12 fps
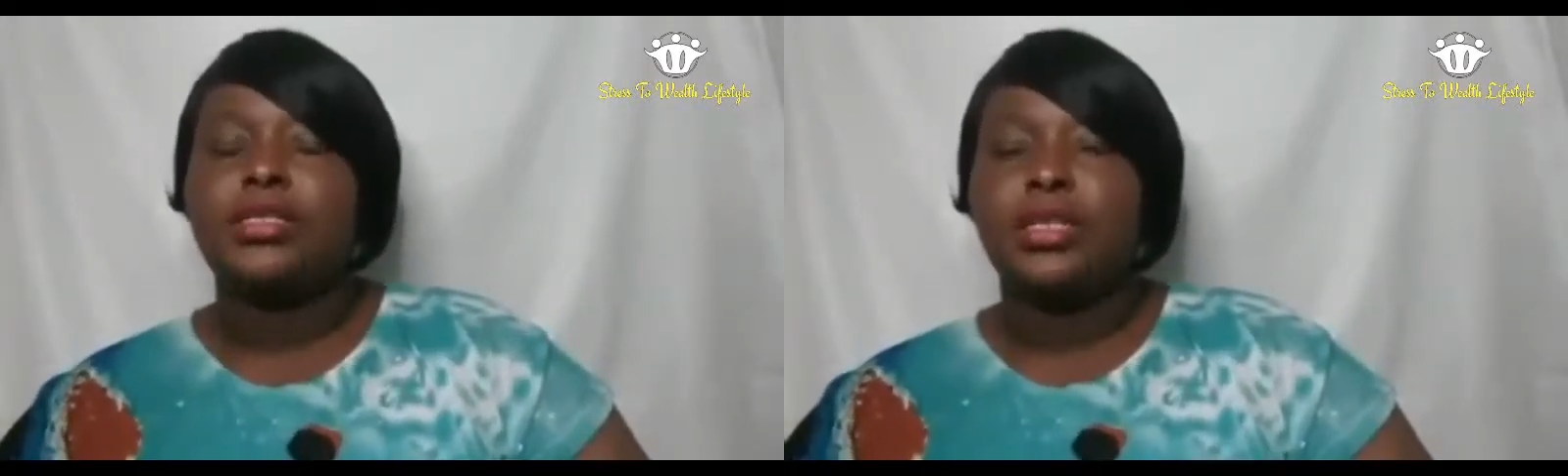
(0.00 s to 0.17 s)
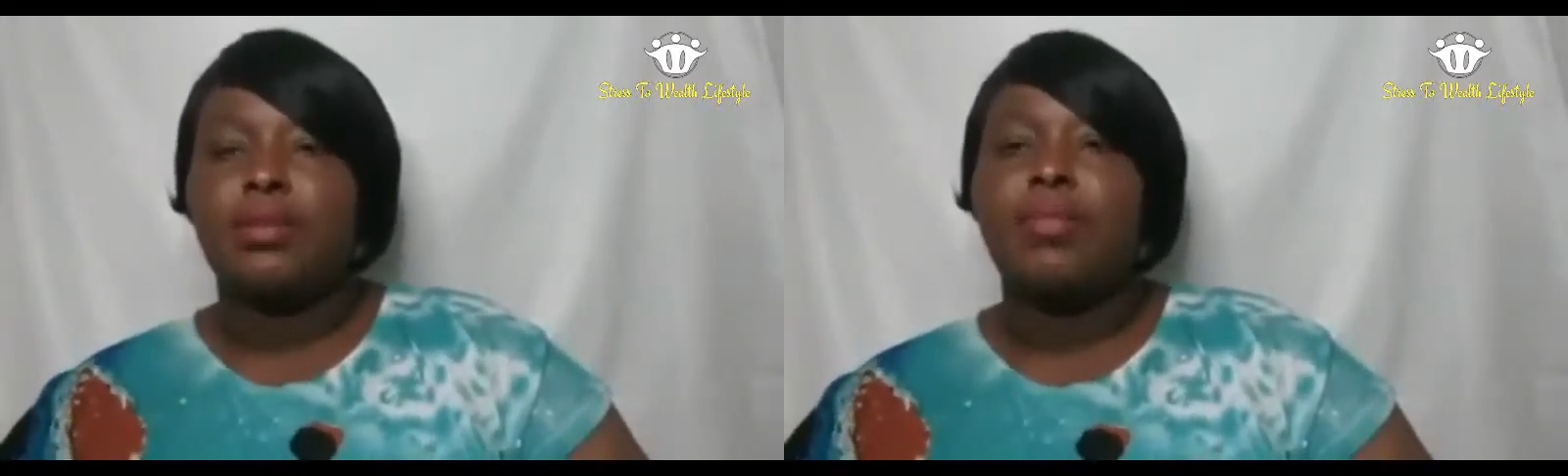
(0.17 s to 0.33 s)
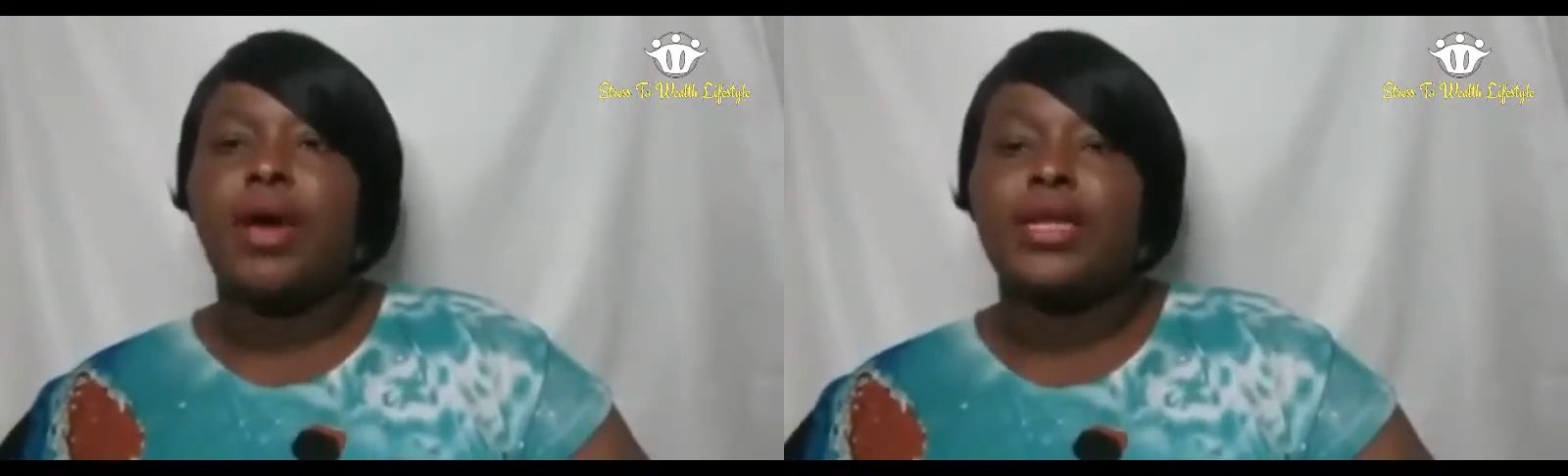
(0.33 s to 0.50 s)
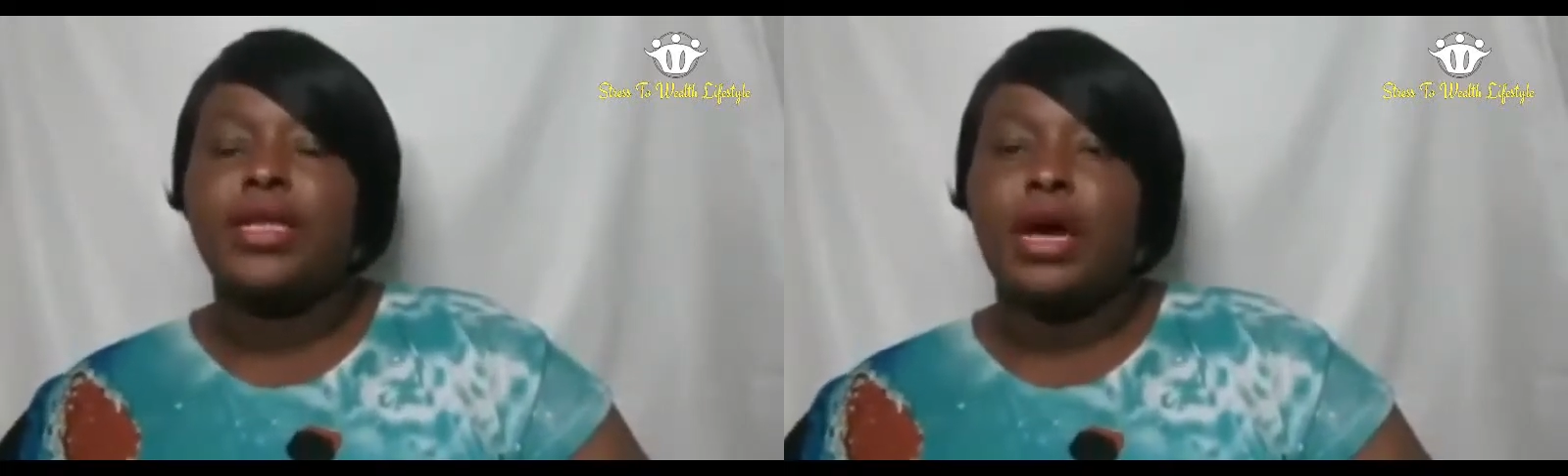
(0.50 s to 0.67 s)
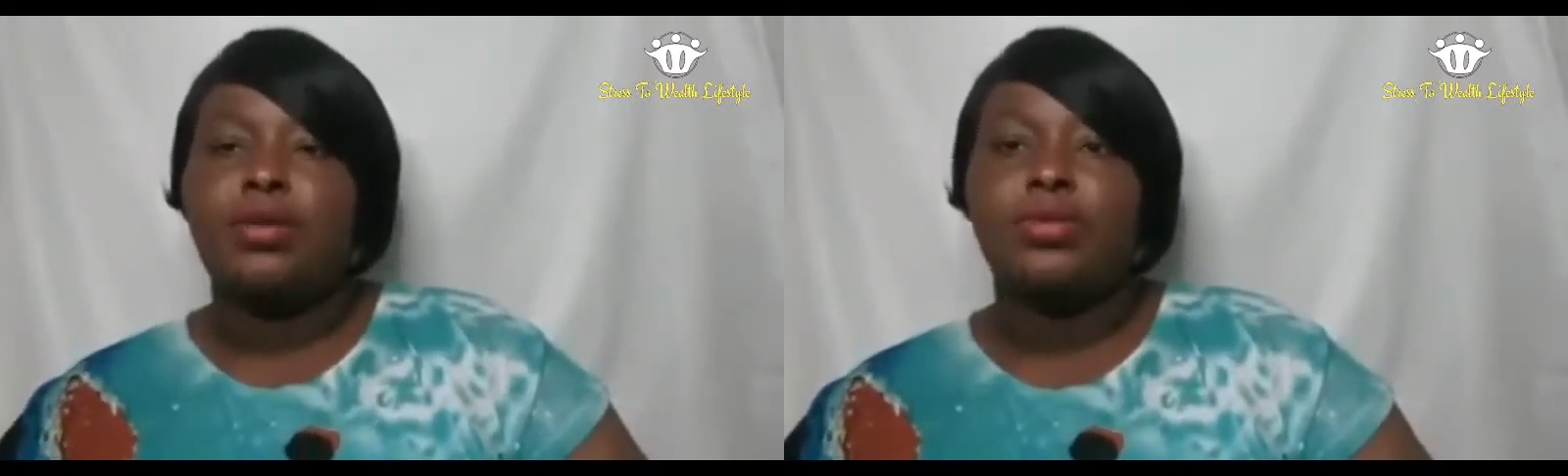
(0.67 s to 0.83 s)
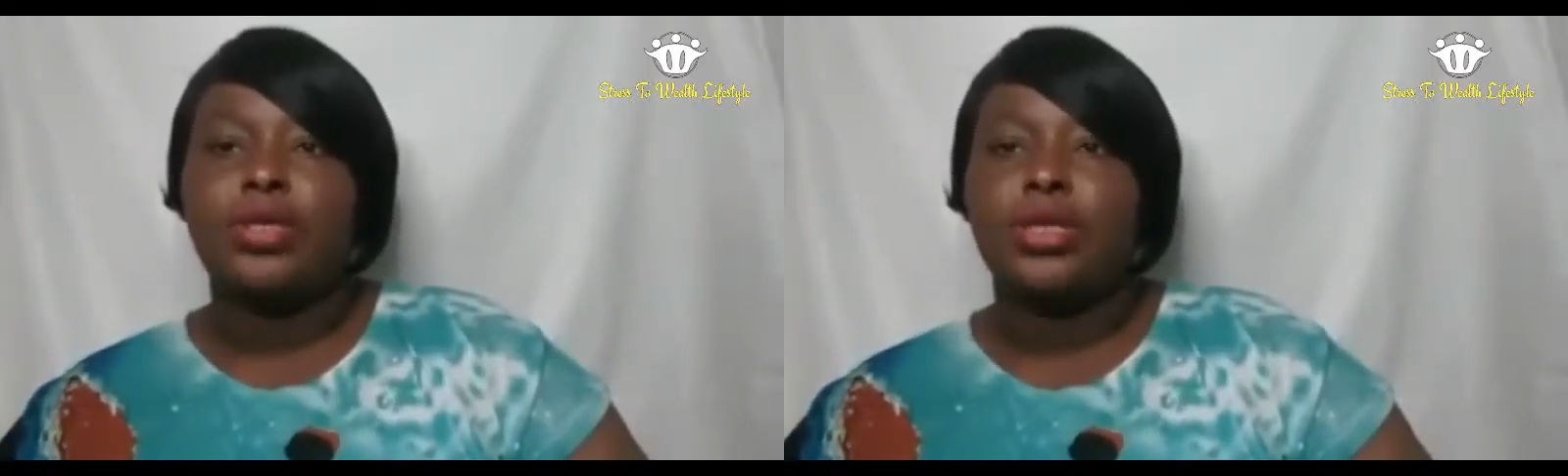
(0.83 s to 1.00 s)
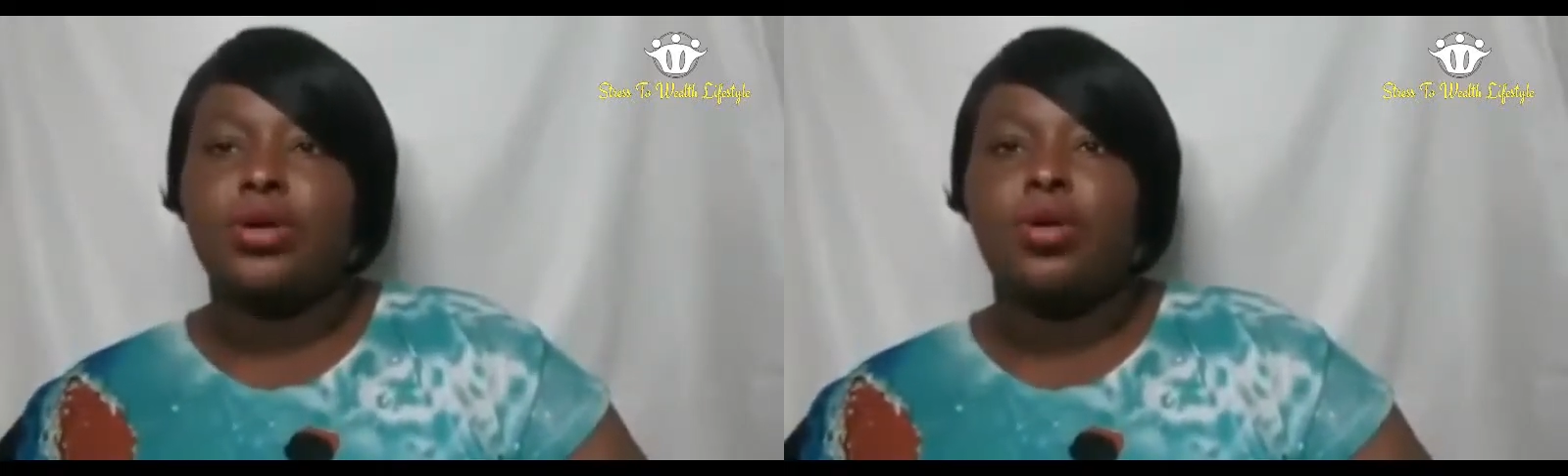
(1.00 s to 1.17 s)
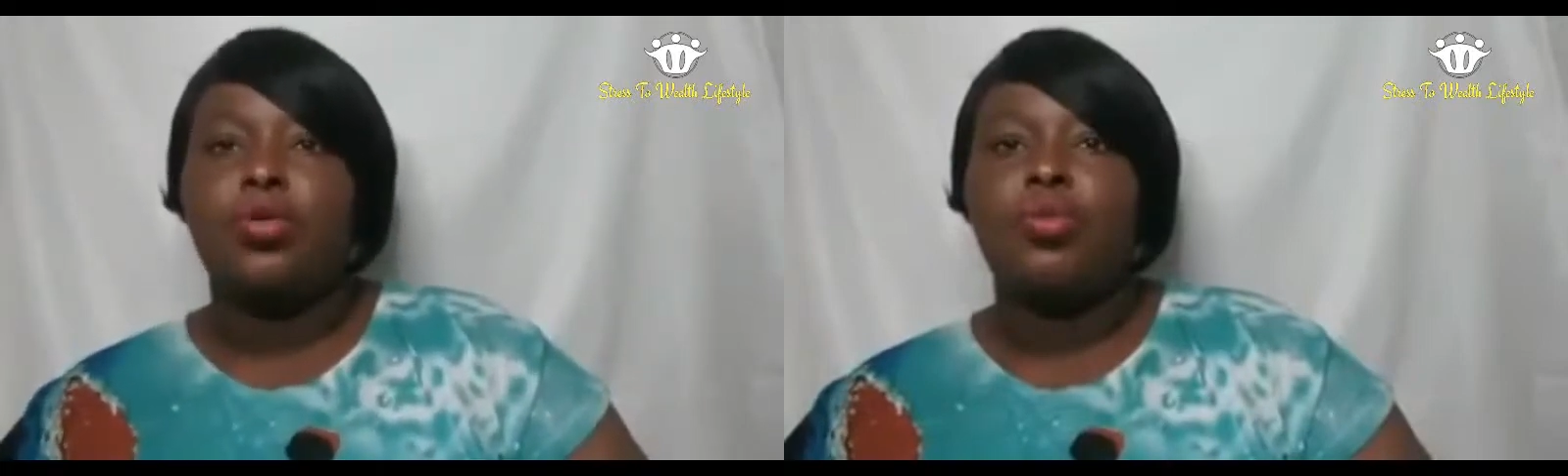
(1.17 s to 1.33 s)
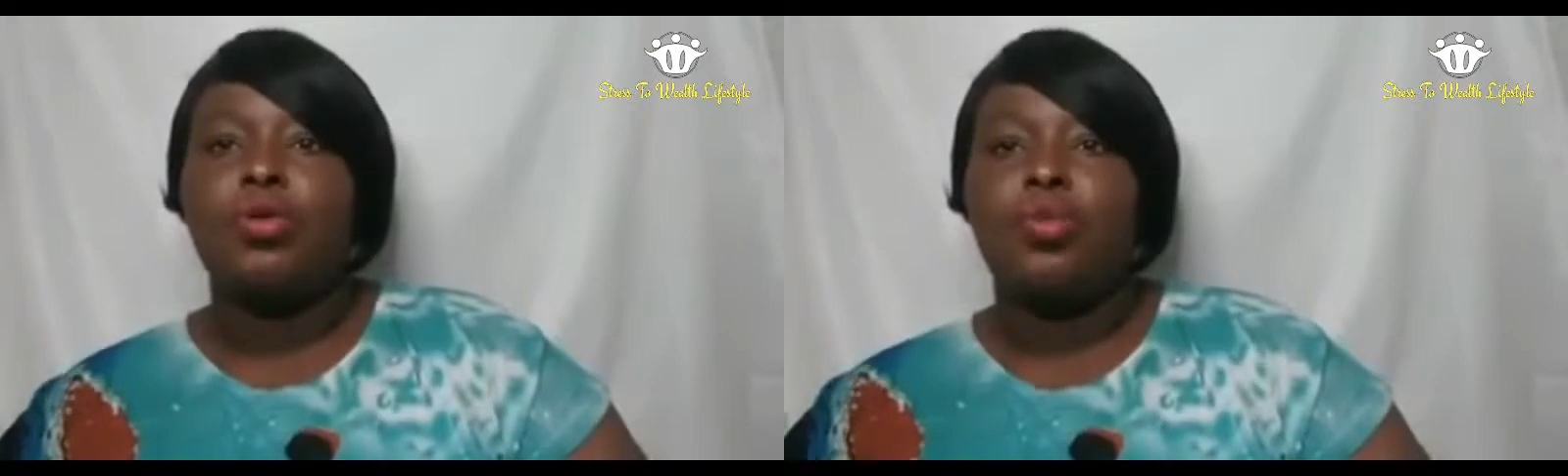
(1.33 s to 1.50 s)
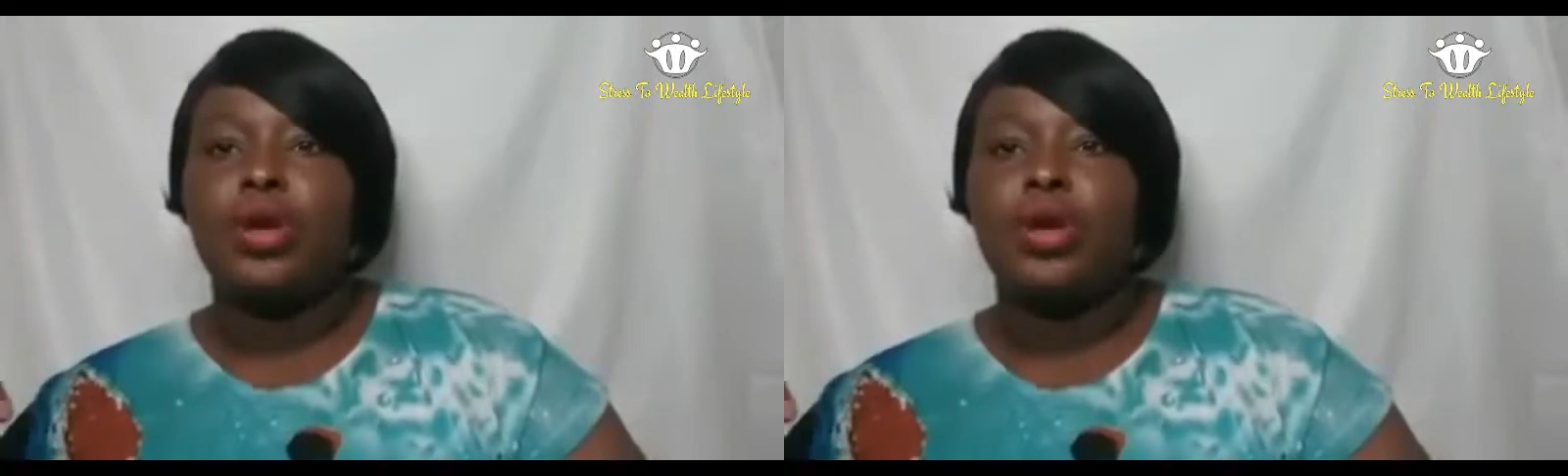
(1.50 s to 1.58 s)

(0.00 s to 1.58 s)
somebody that will need an Uber.